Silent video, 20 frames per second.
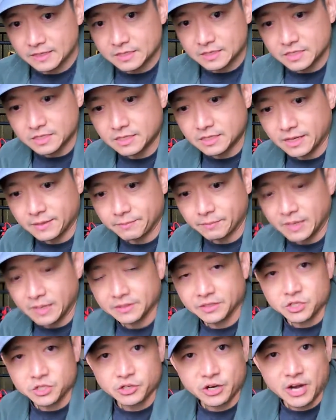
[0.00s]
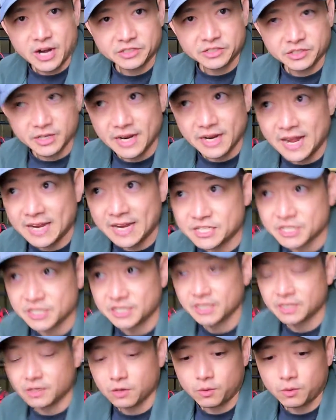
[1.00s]
just like buying the tractor, I actually
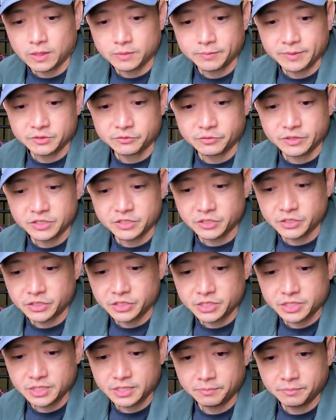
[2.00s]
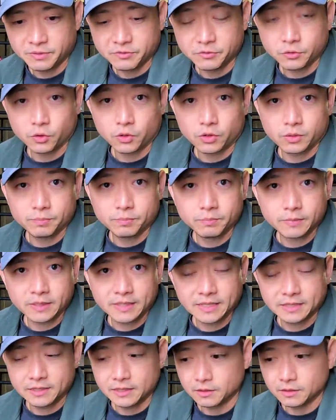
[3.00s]
did quite a bit of research before
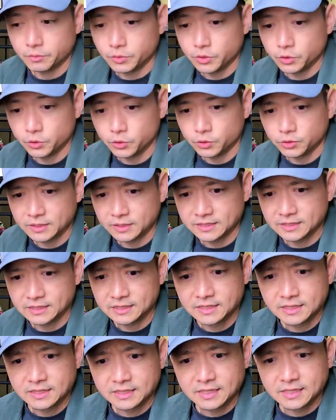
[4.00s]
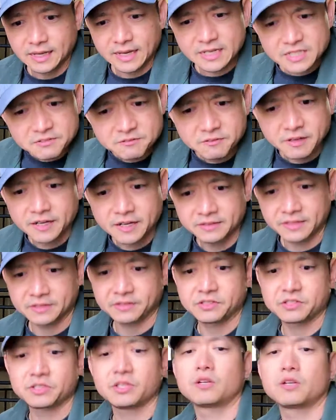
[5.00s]
getting the mule, and actually found that
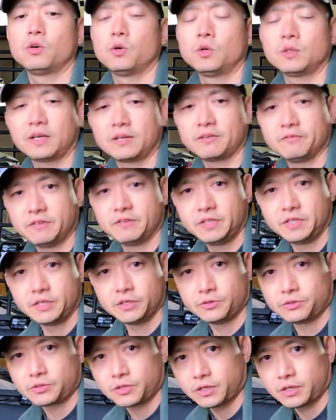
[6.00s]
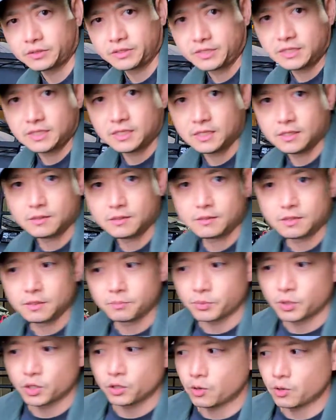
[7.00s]
there's not a whole lot of videos on the
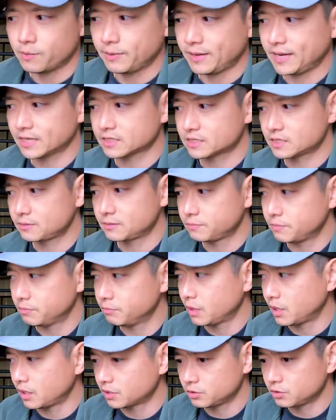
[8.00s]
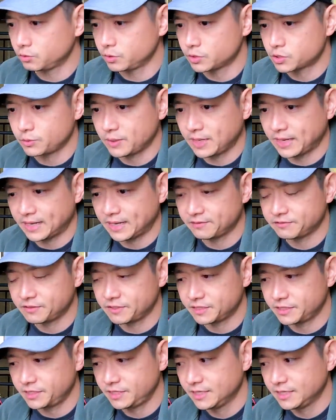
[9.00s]
Pro MX model, which we have
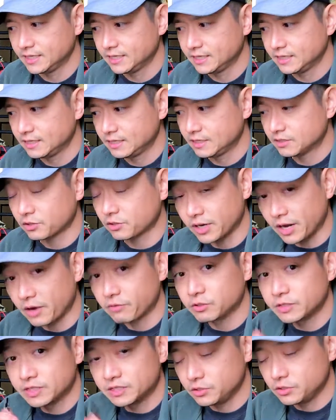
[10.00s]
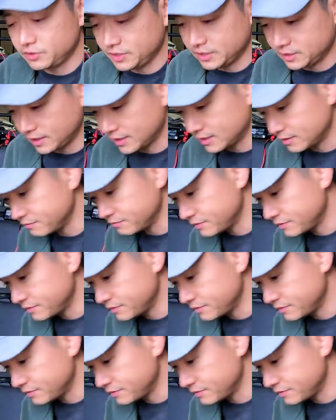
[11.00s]
here. So I really do need to get a